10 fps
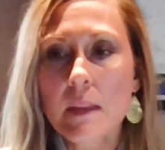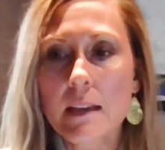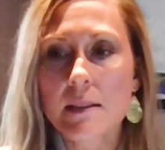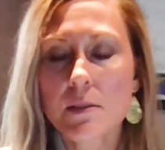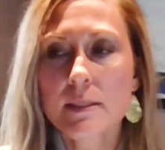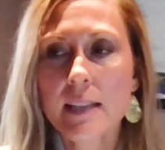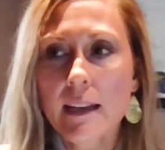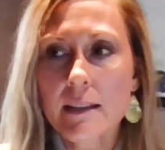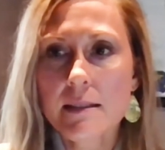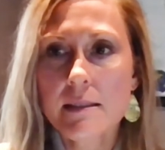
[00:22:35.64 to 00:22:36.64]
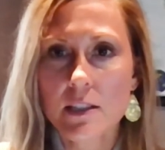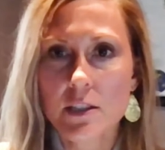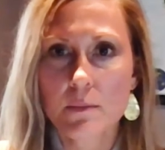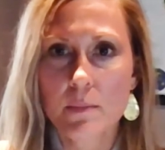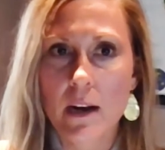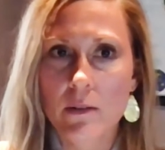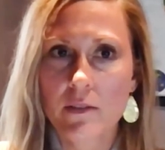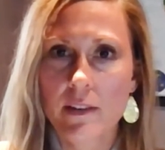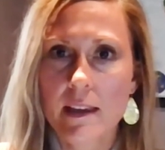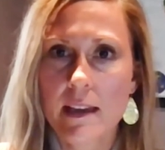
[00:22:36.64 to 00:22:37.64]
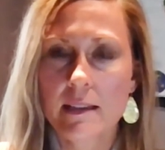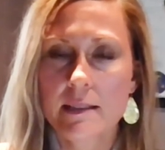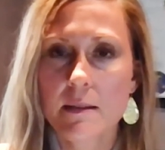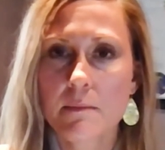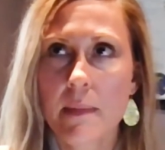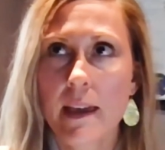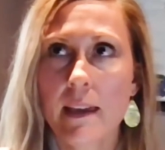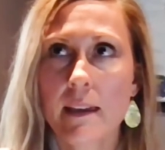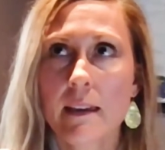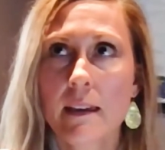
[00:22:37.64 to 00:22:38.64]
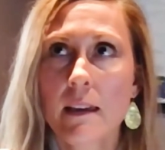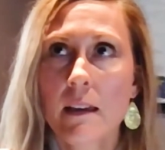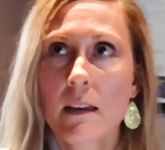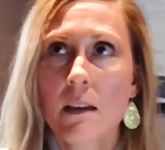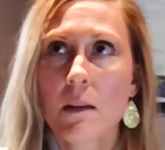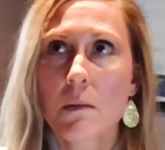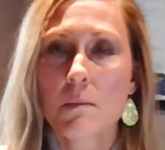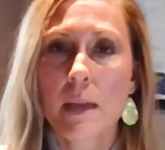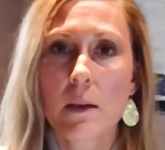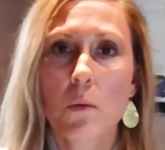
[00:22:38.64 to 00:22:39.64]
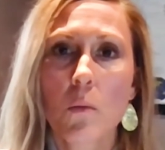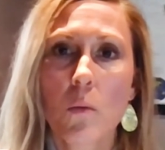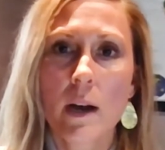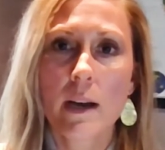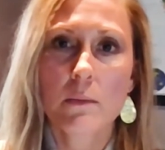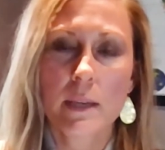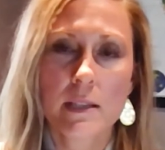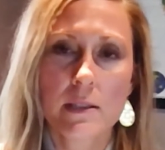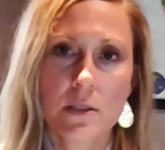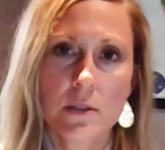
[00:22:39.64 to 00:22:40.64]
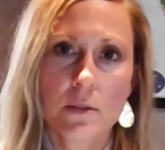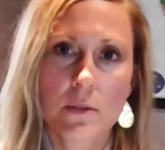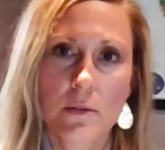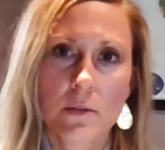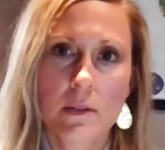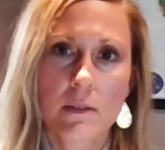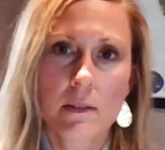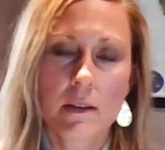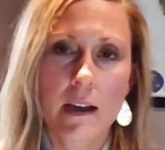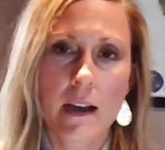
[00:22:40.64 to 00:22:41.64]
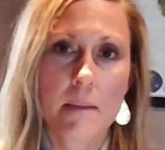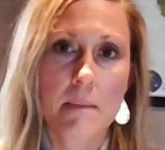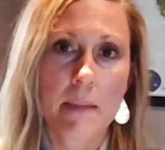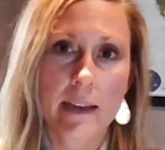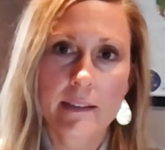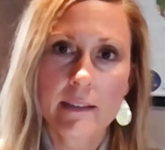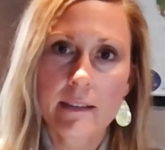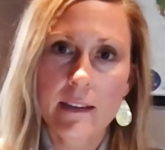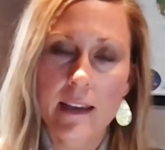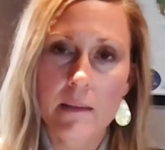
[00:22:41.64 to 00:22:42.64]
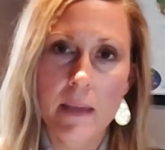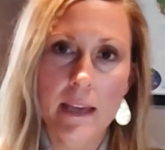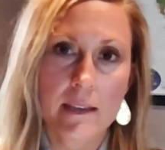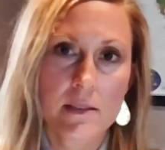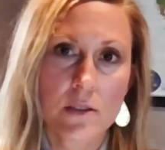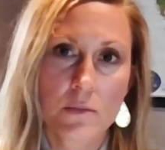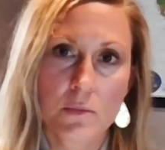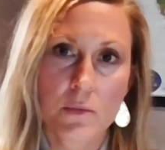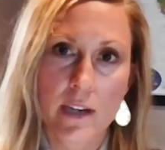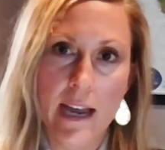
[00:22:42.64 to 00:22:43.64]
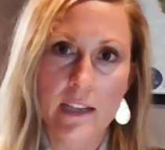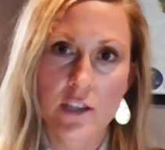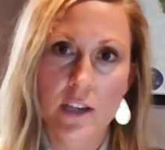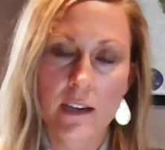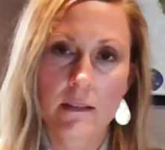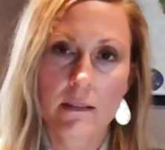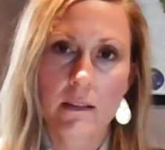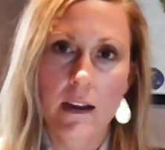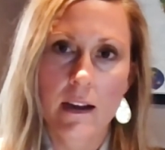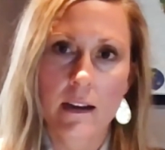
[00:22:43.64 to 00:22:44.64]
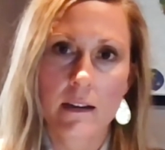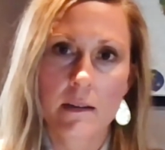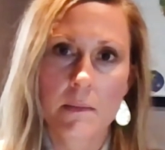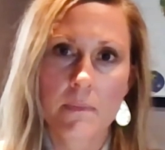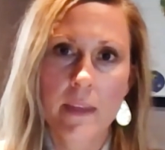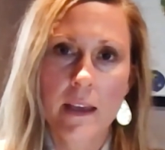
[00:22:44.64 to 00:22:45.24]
So data is such a powerful thing to make what we do better and make us so much more agile. And